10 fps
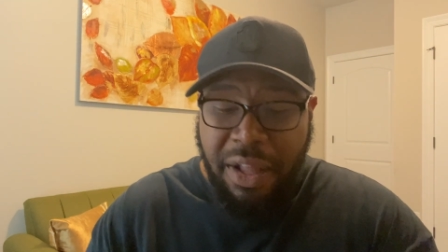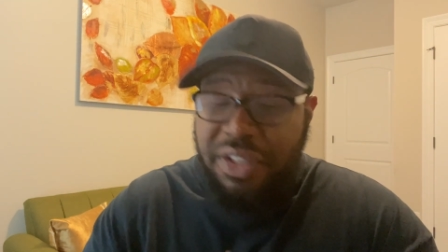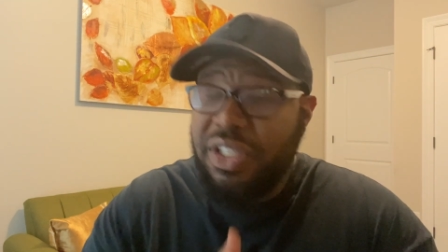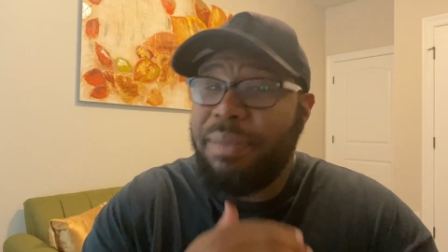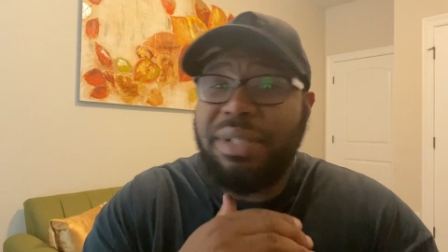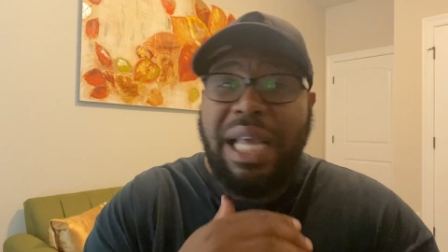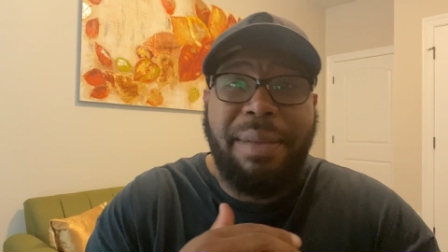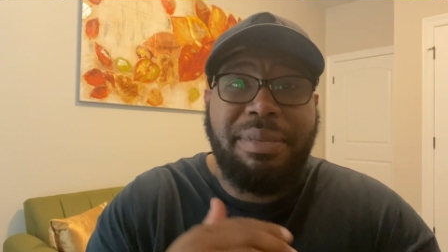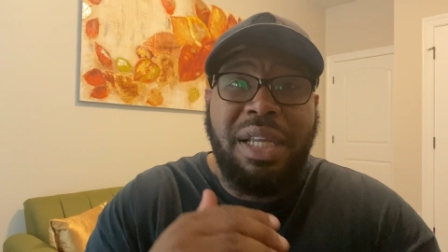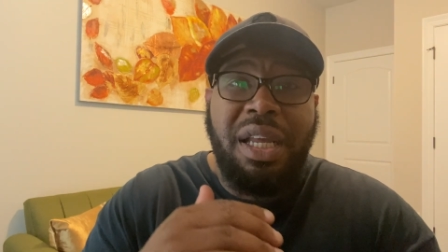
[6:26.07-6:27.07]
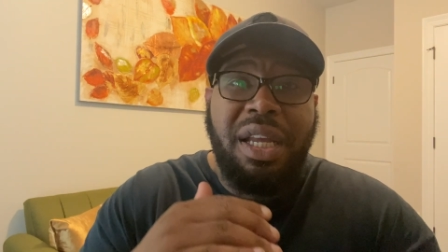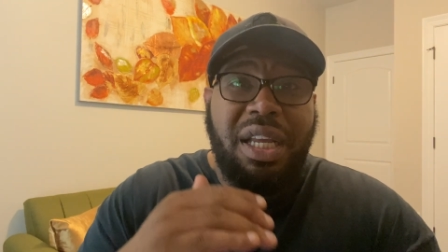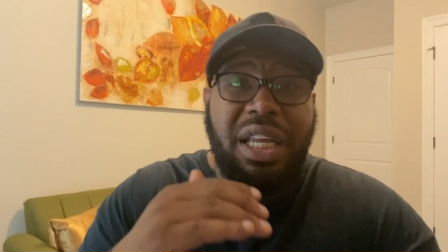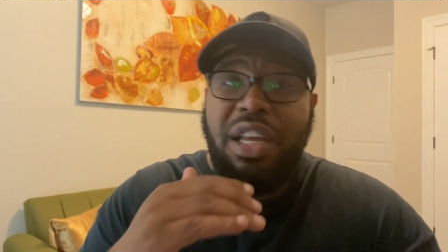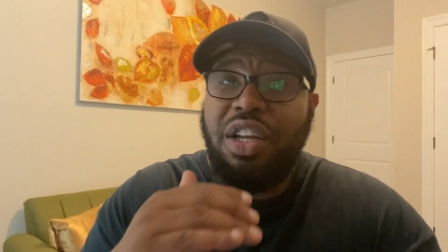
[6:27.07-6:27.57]
Sometimes
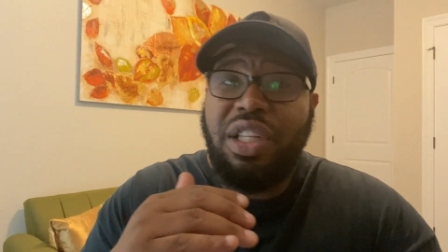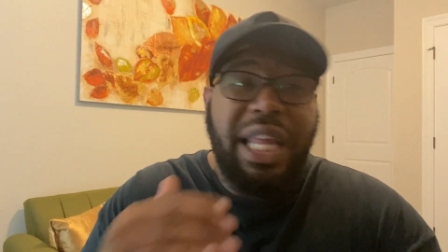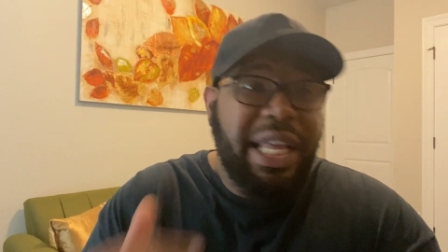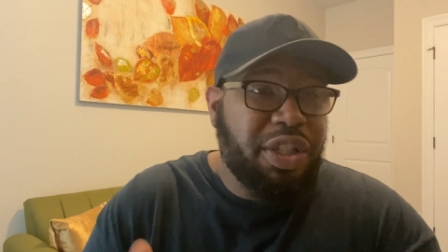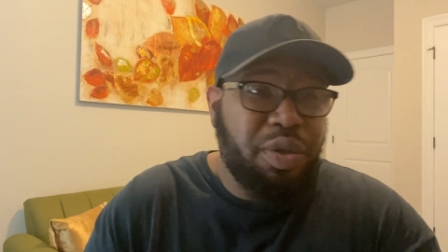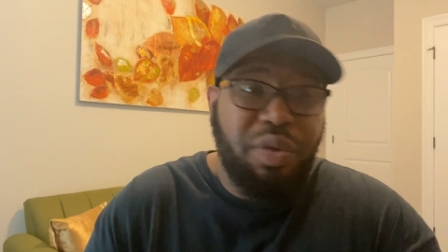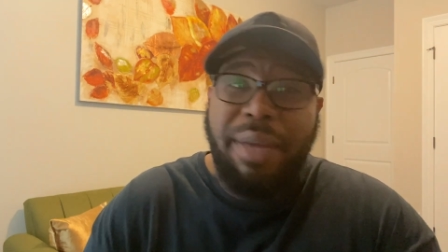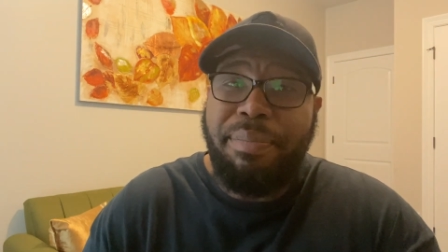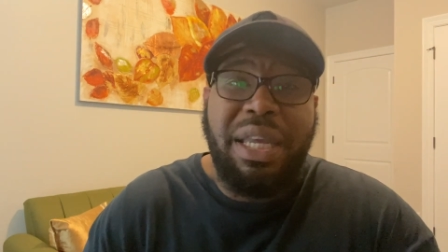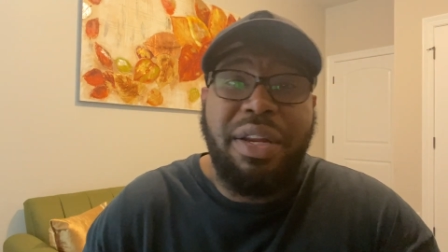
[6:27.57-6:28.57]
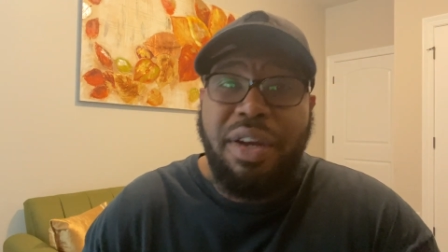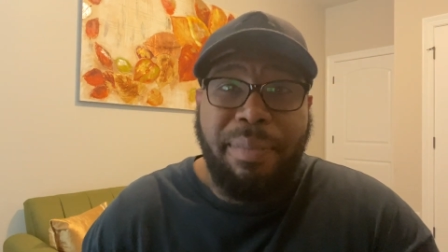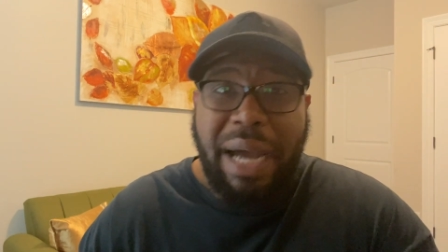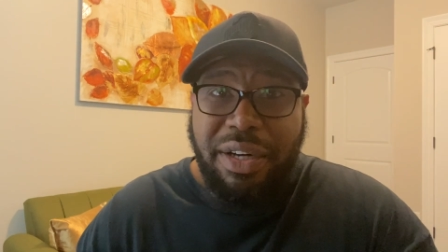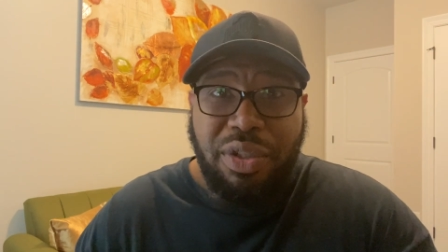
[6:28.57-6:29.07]
he'll let you get beat up
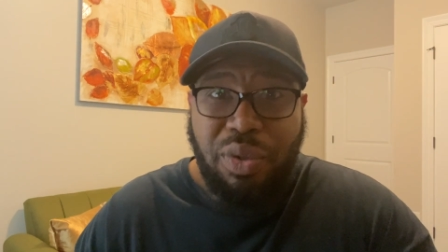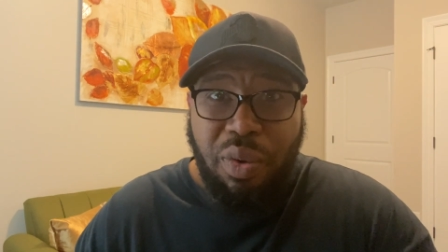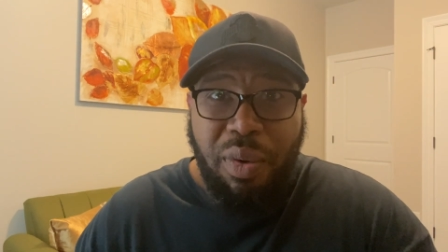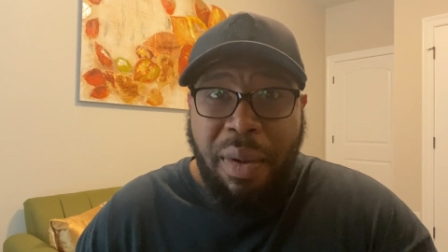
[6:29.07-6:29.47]
by the storm.